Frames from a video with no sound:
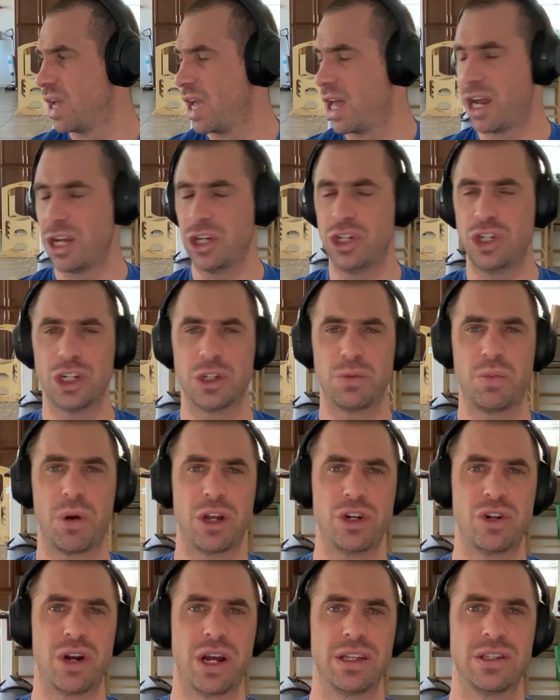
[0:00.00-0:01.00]
And I just
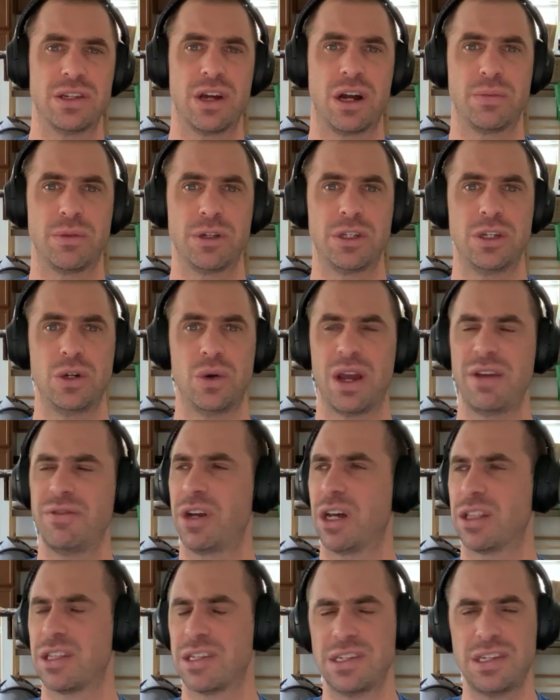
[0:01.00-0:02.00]
bought Dragon's Dogma 2. I
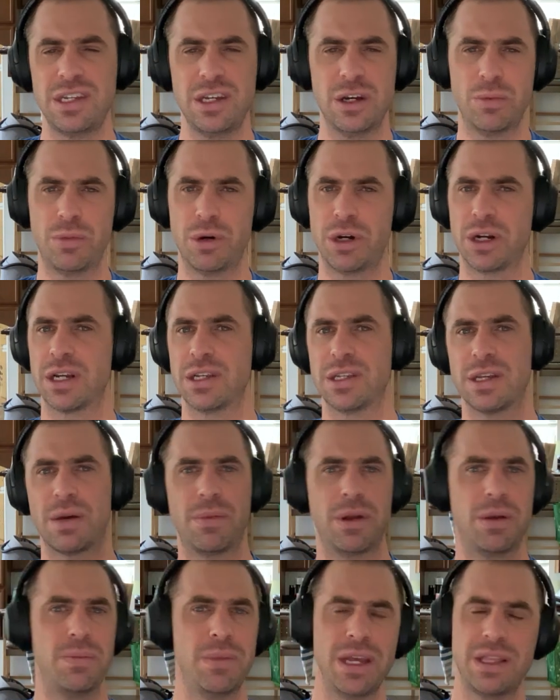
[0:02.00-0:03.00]
even got the Steelbook because
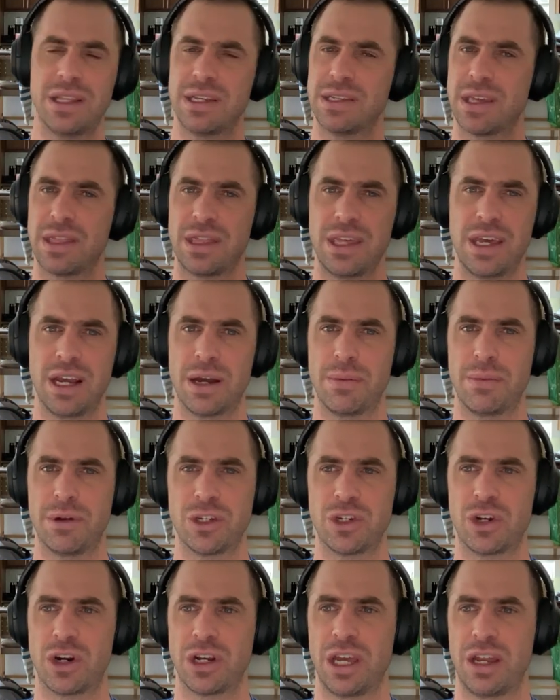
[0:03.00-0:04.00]
I'm going to make this a thing. I'm going
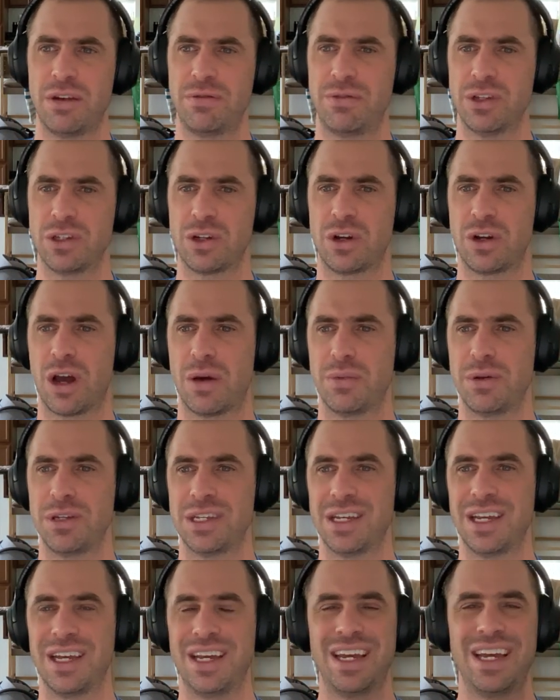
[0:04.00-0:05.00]
to start getting physical
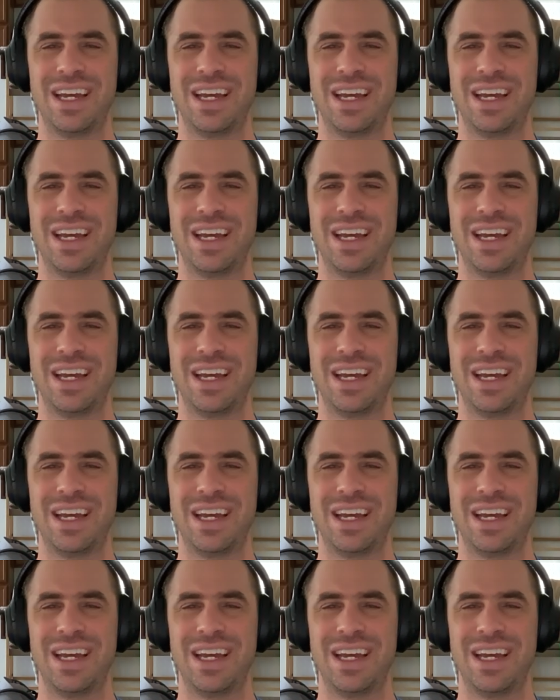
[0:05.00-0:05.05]
copies.